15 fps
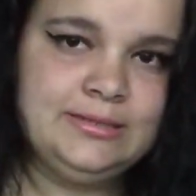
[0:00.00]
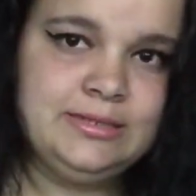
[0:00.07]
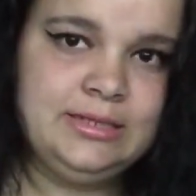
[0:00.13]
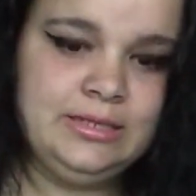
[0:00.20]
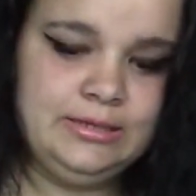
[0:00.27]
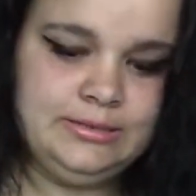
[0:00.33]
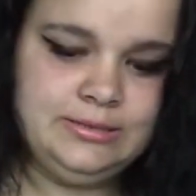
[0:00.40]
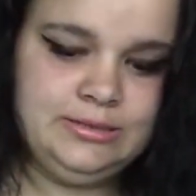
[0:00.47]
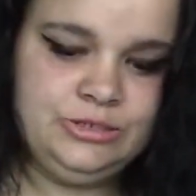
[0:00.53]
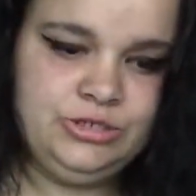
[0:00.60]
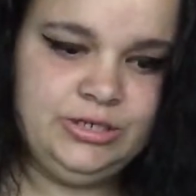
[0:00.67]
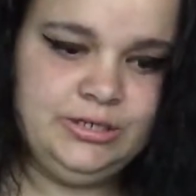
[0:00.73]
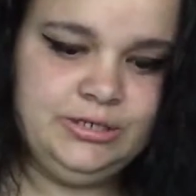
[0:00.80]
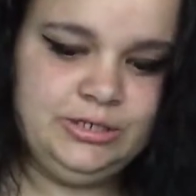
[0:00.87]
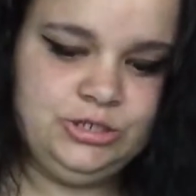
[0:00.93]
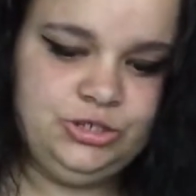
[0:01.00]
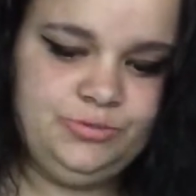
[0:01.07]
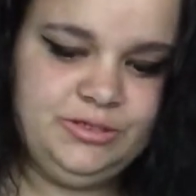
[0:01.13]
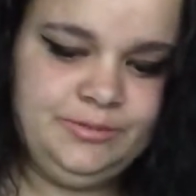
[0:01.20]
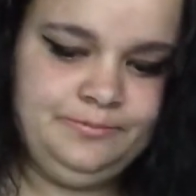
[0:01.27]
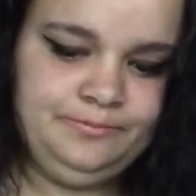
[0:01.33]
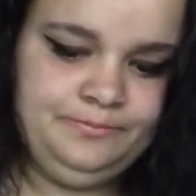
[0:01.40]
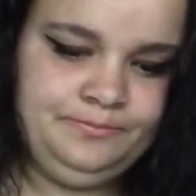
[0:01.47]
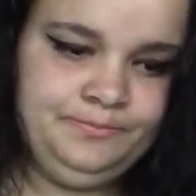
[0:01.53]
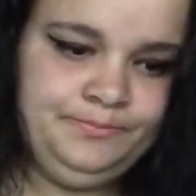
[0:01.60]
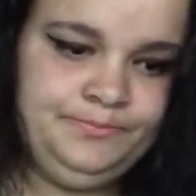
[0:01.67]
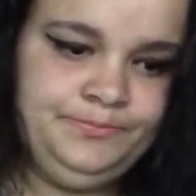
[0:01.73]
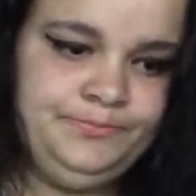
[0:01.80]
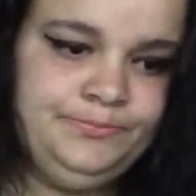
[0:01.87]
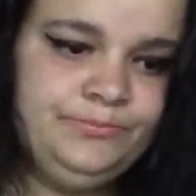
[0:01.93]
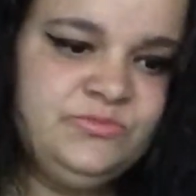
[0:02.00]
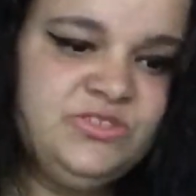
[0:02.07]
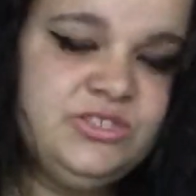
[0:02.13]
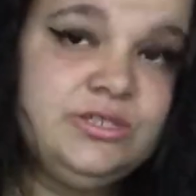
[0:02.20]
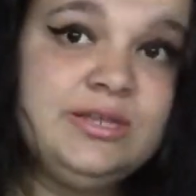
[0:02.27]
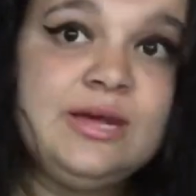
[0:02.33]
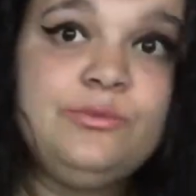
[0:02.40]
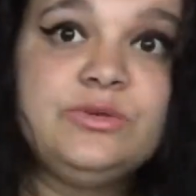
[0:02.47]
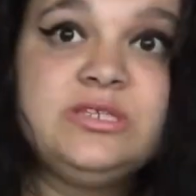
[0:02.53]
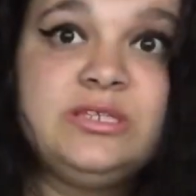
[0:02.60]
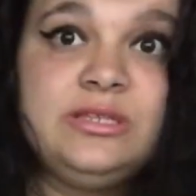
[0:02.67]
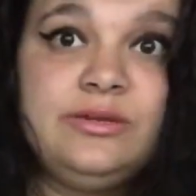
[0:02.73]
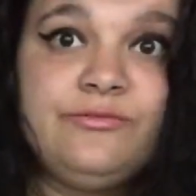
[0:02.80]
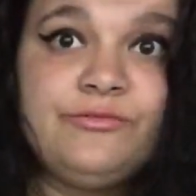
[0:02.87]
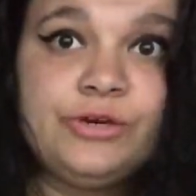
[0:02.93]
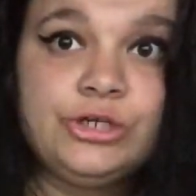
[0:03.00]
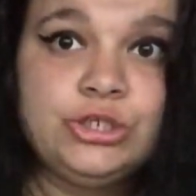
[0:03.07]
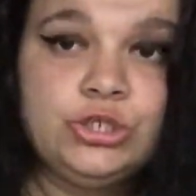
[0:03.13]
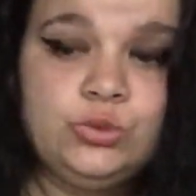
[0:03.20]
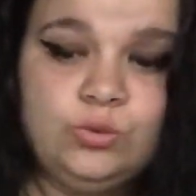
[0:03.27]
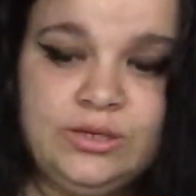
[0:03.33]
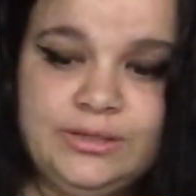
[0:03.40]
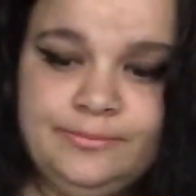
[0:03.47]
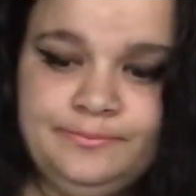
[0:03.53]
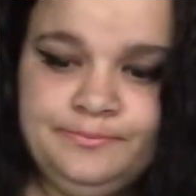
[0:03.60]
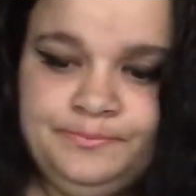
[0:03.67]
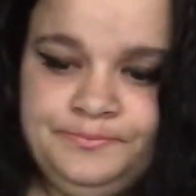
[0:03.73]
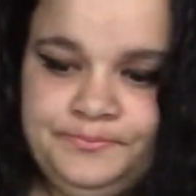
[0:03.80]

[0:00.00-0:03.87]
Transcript: its claws trying to touch me. So that was the first one,